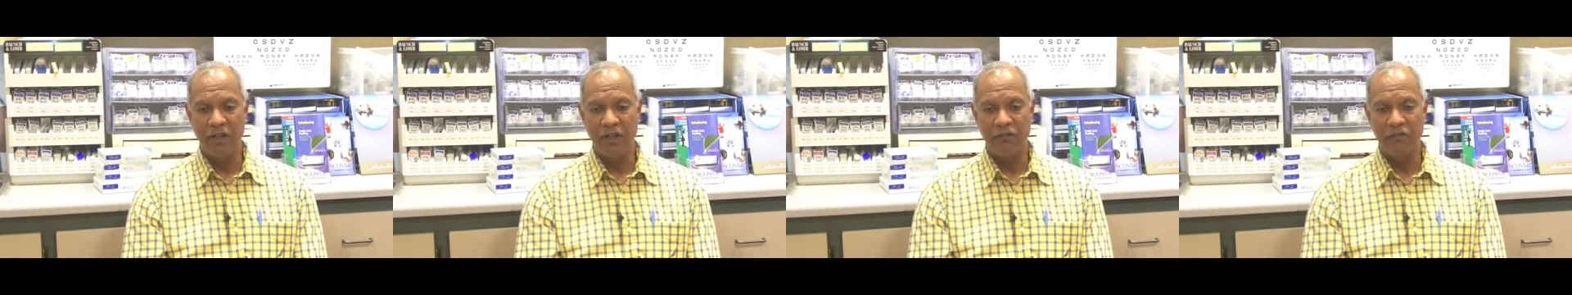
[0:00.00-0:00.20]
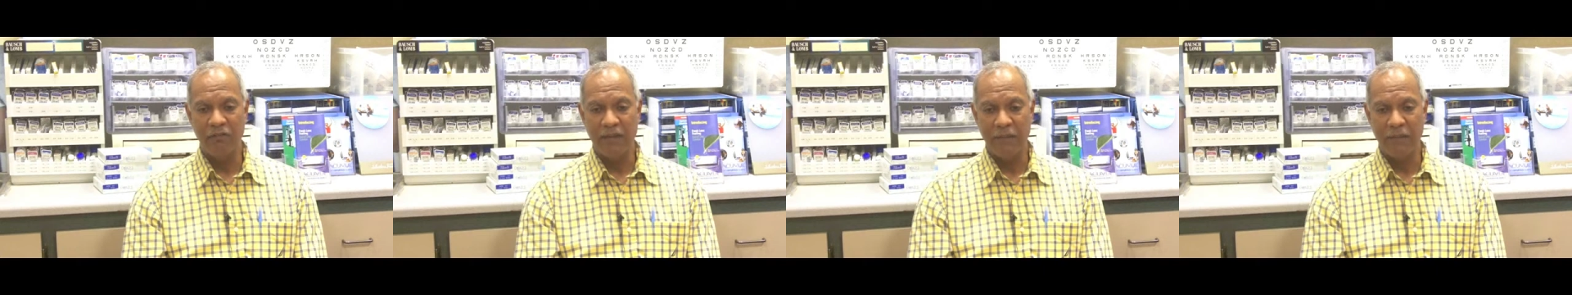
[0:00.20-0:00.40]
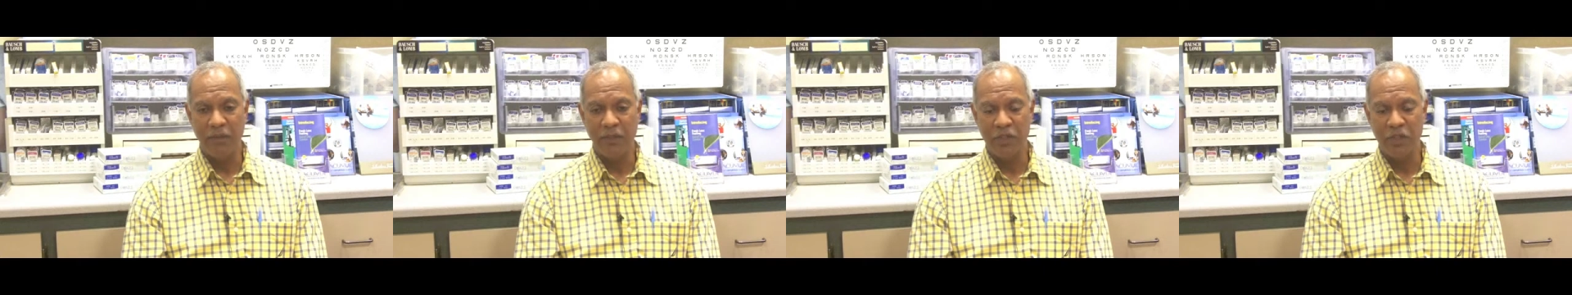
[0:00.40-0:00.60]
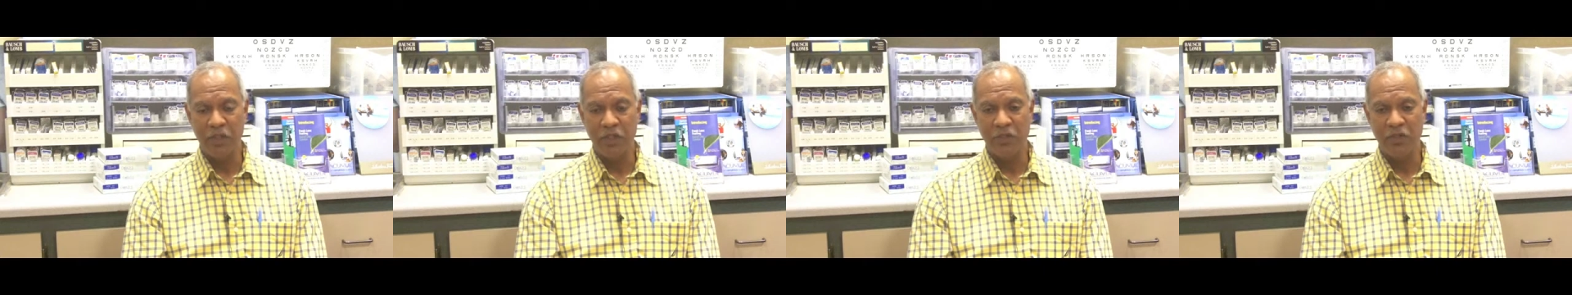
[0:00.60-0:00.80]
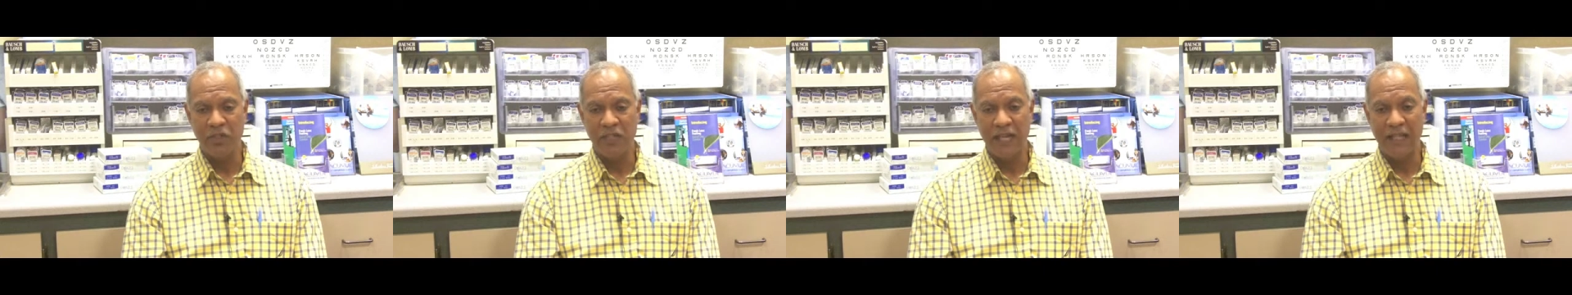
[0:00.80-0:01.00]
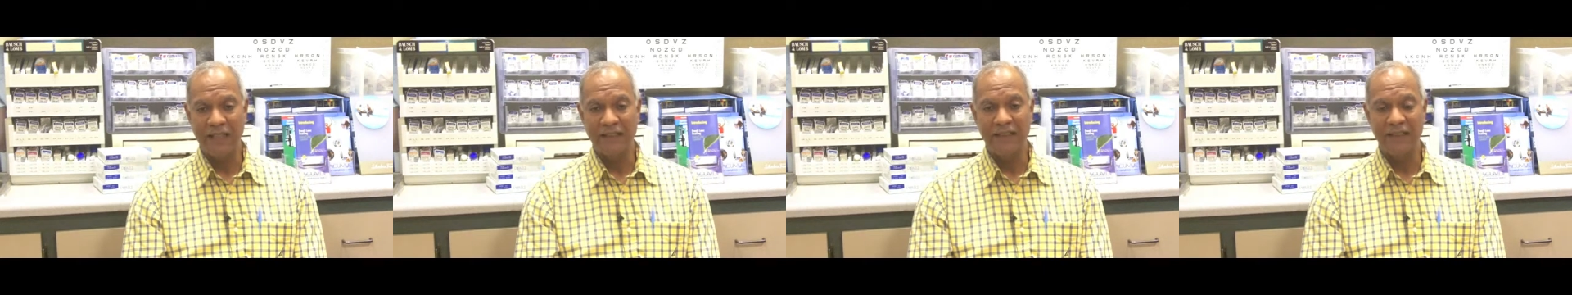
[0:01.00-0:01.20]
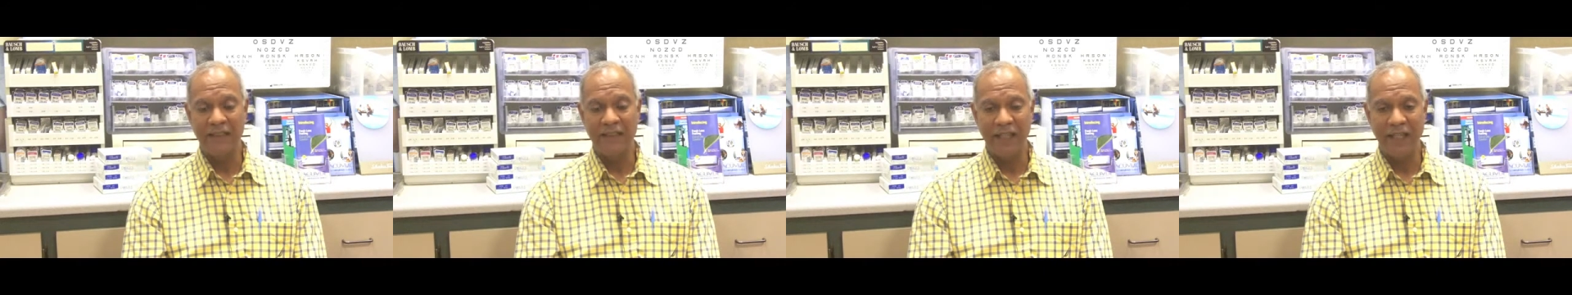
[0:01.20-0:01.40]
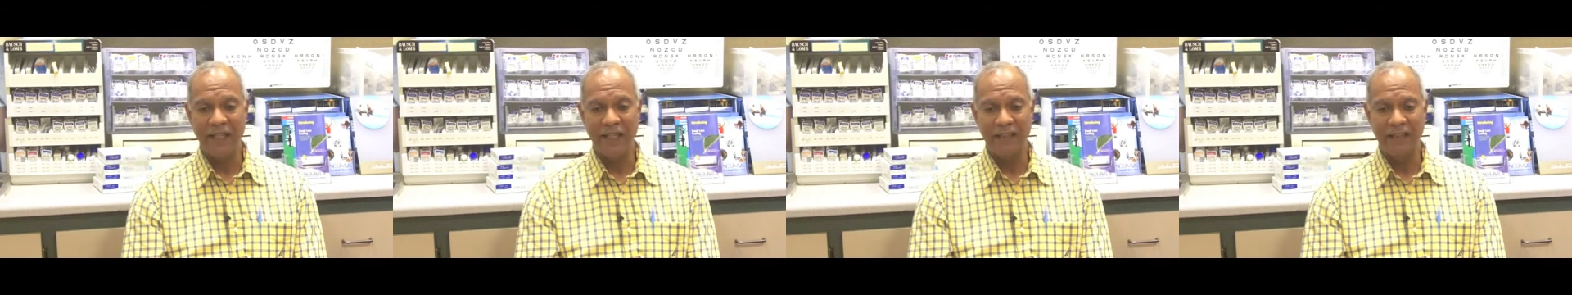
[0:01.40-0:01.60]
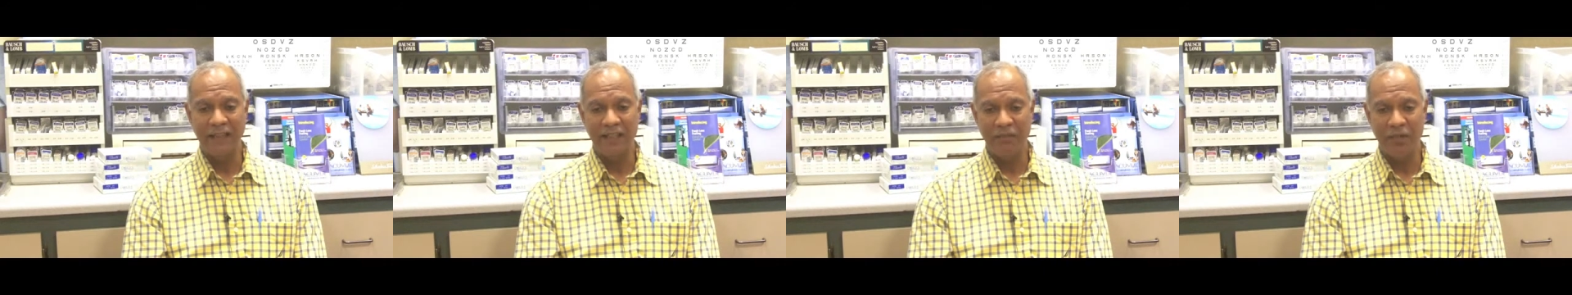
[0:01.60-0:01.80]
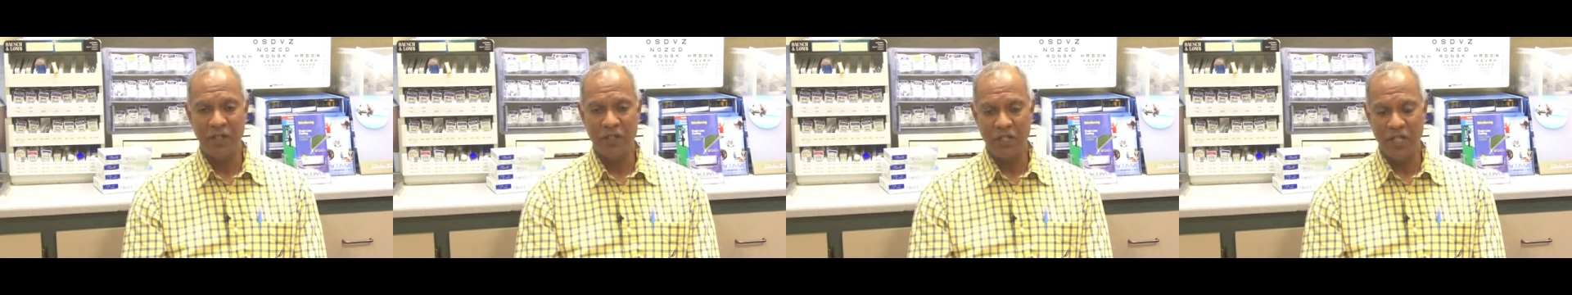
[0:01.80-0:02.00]
flap issues, as is the case
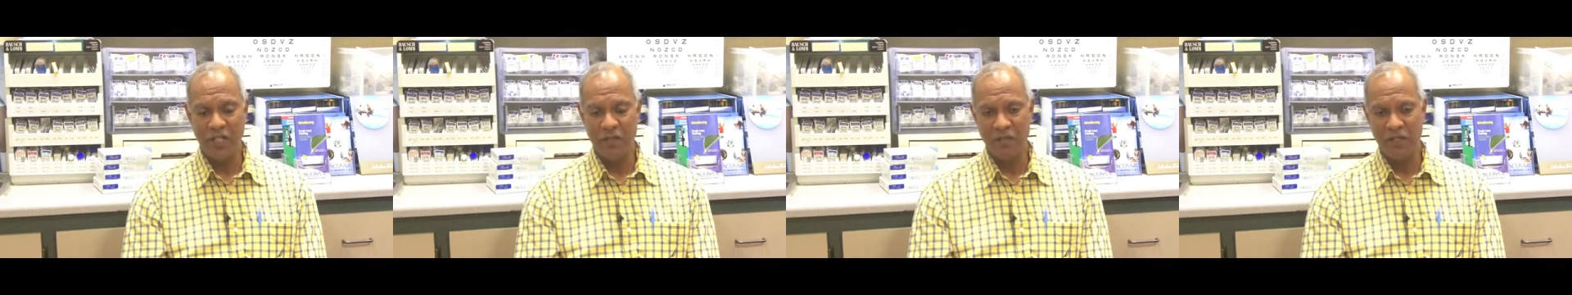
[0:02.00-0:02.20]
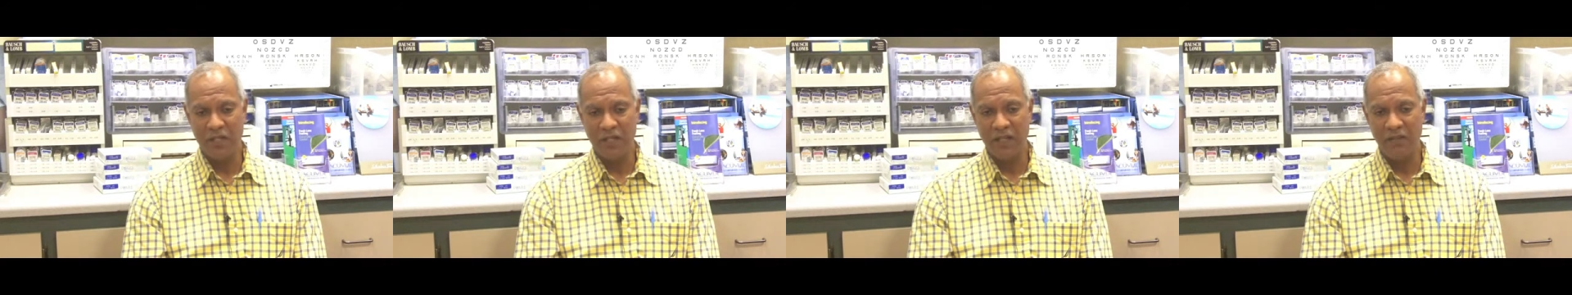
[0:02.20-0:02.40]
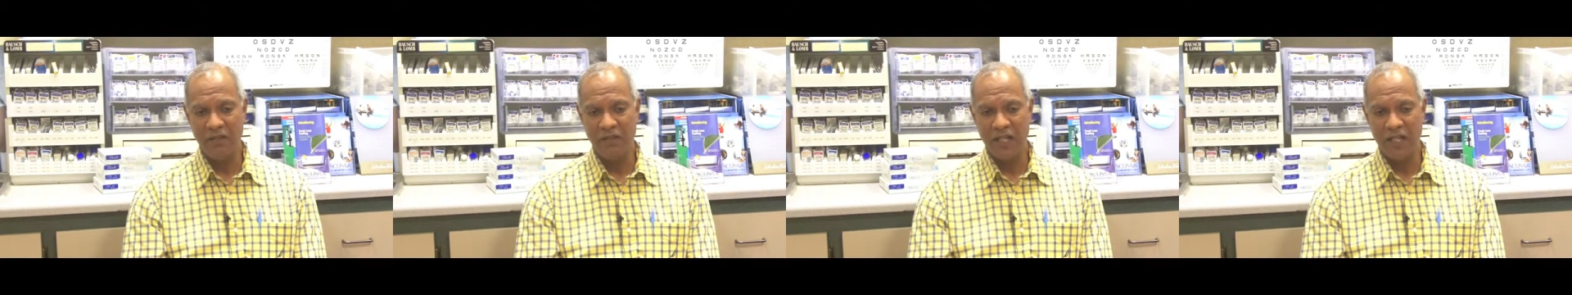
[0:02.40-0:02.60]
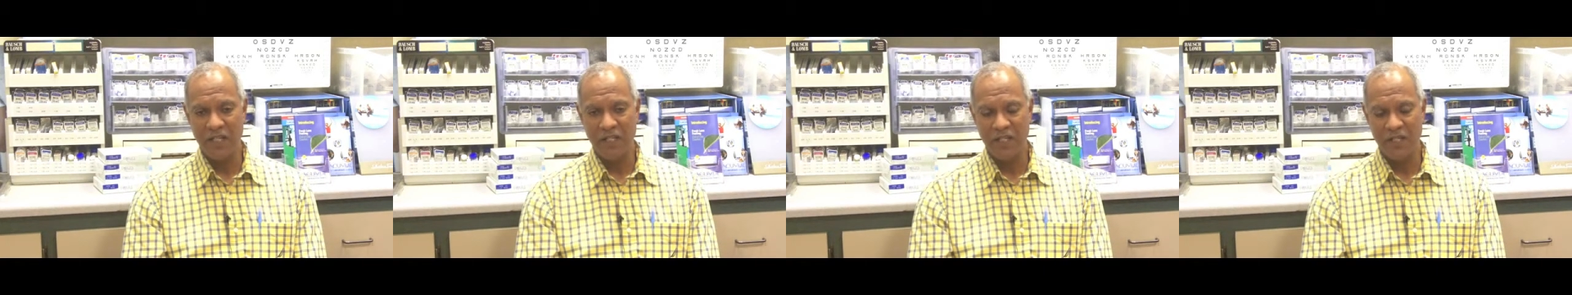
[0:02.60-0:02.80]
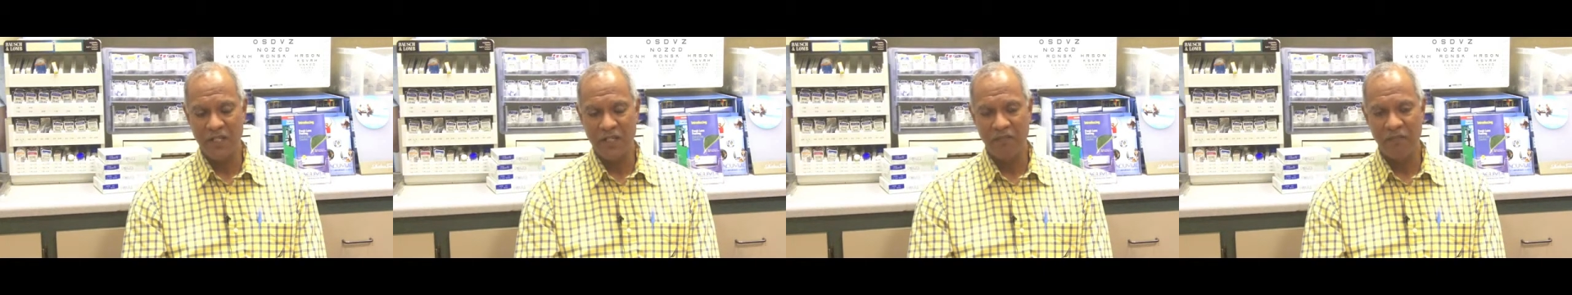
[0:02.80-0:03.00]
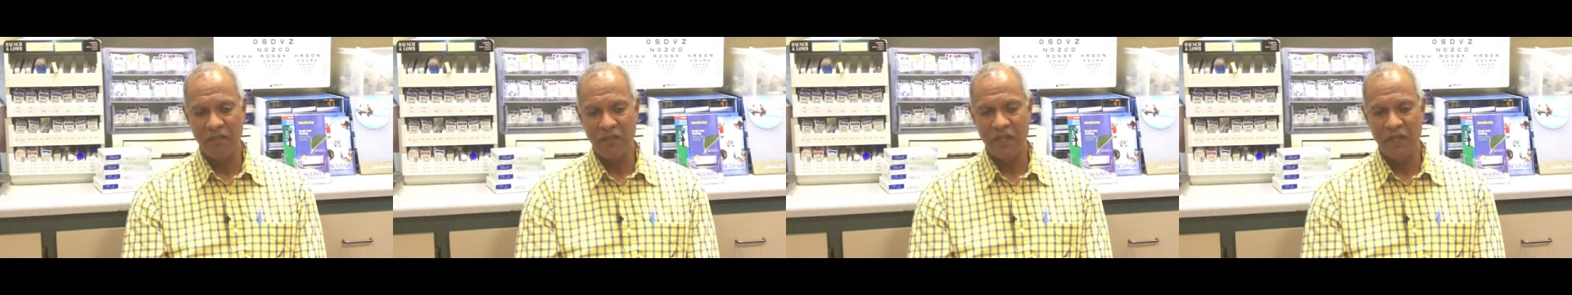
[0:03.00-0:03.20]
in about 6% of cases.